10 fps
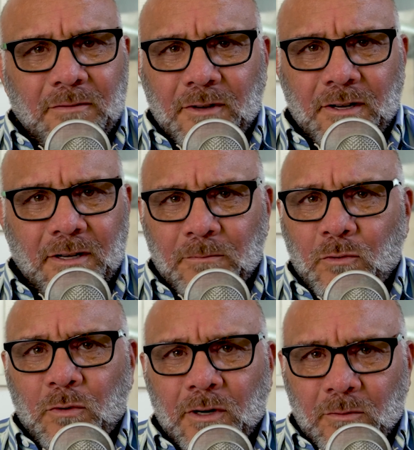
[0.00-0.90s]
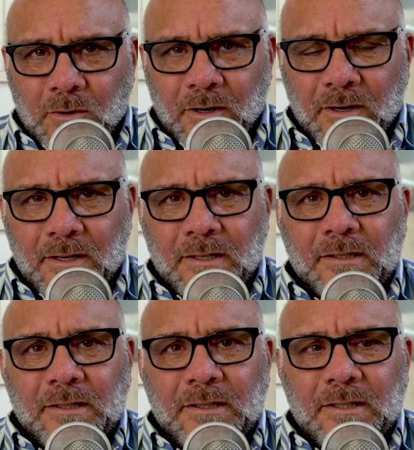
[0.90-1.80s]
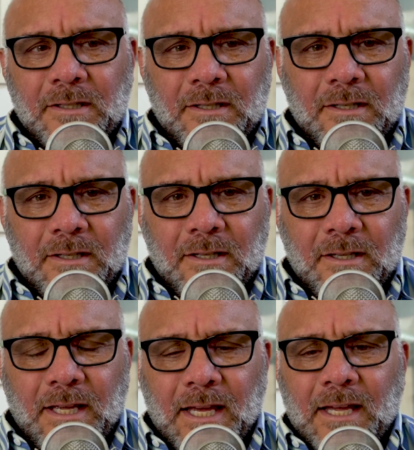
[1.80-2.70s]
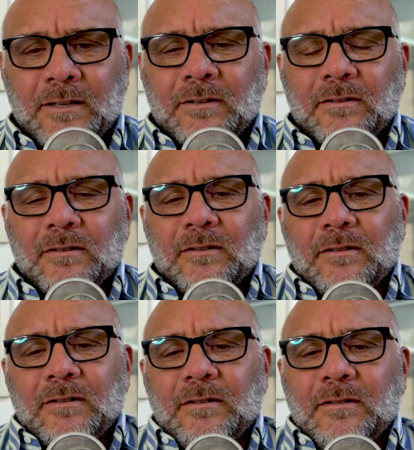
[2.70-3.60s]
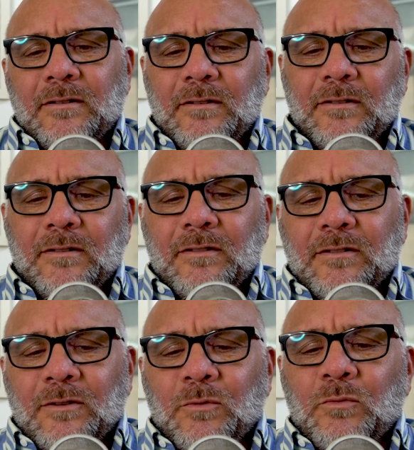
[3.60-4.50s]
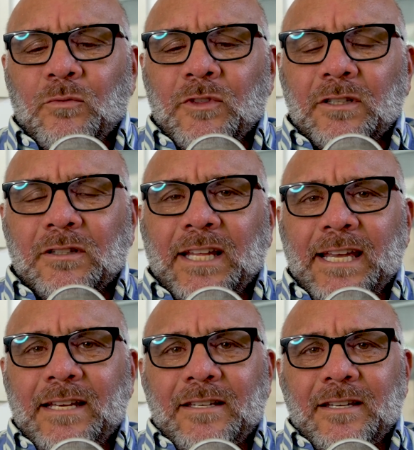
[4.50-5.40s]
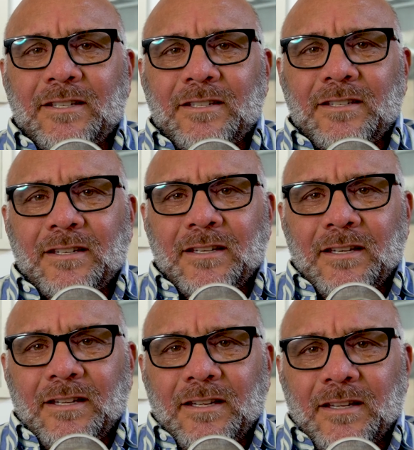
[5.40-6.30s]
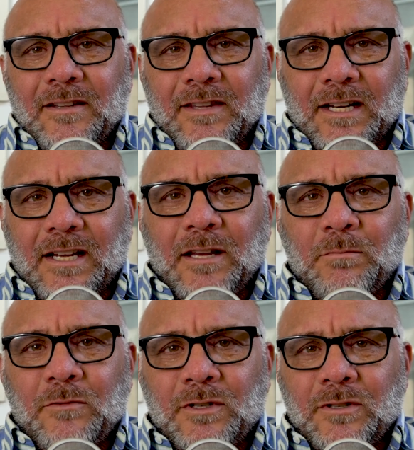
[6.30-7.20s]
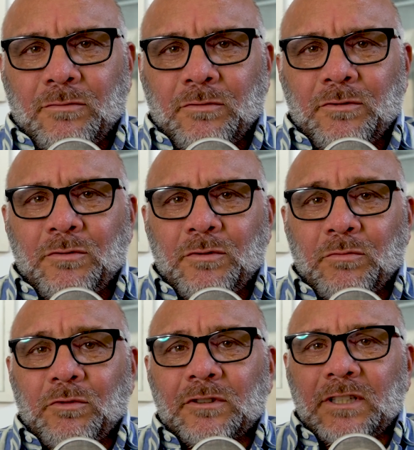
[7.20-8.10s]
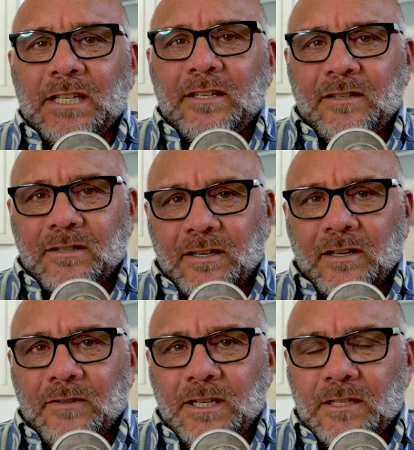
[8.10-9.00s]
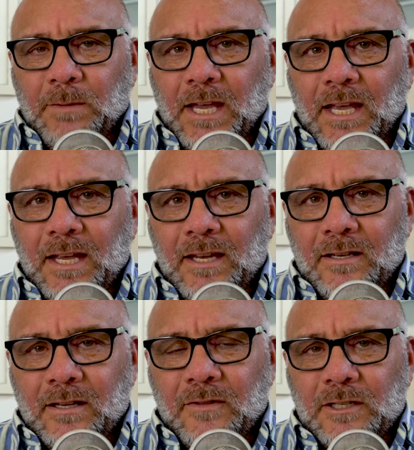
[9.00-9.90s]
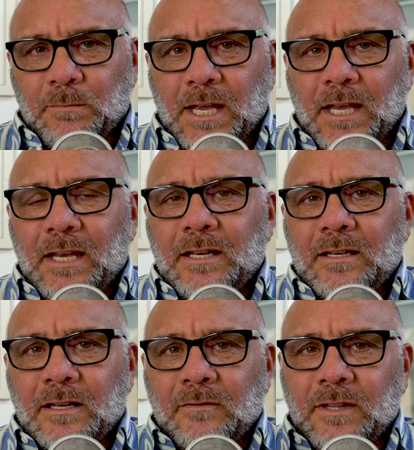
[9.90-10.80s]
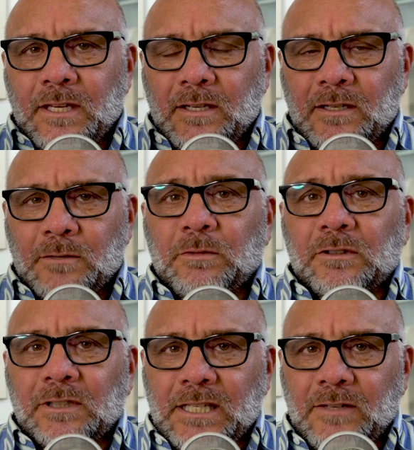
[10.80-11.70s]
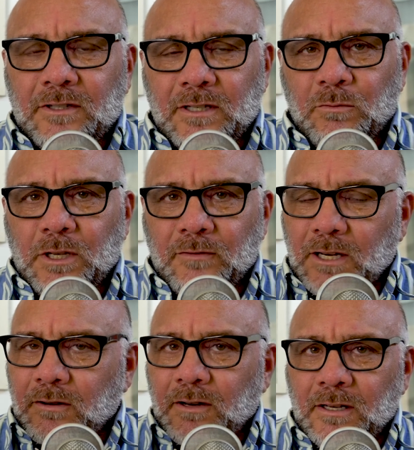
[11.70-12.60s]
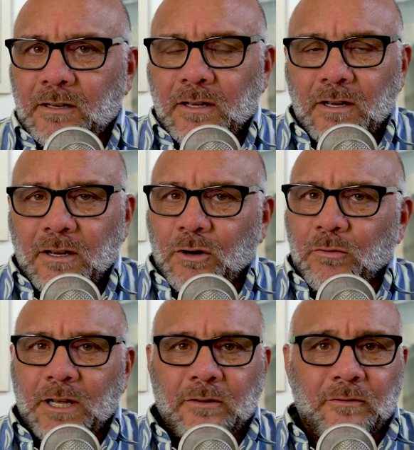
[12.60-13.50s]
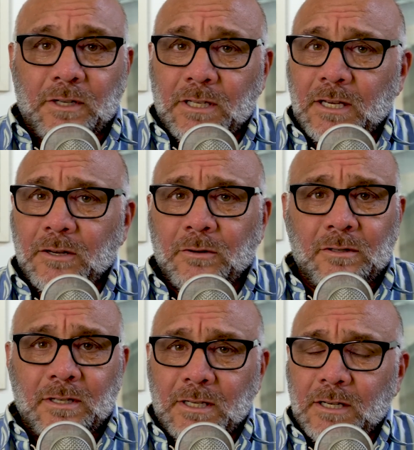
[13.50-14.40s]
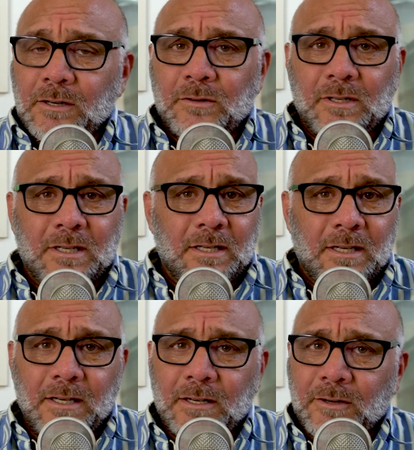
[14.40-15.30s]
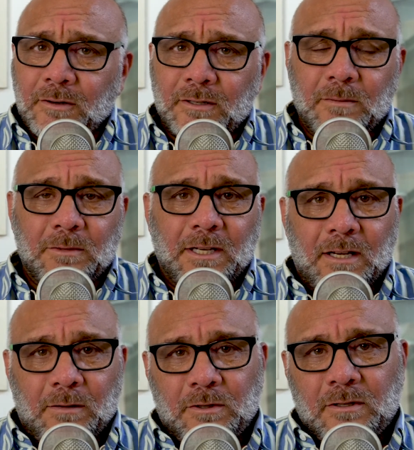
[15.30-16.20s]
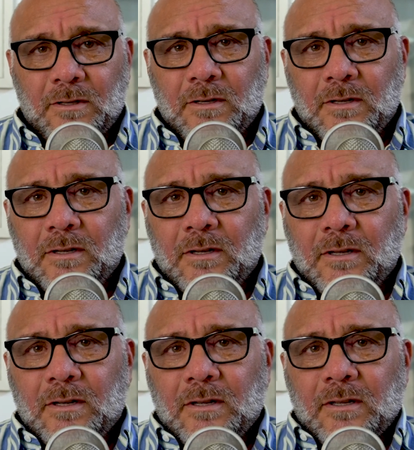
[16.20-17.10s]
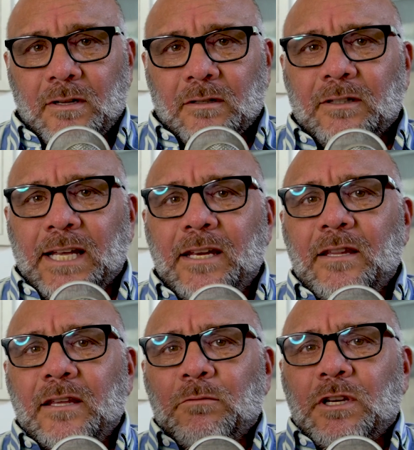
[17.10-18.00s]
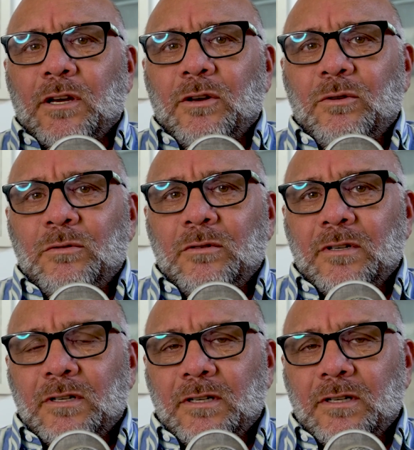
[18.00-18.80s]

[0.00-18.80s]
very important work. And the lightness that comes through the release of this pain and of these beliefs that we've carried around for years and years and years sometimes, letting them go,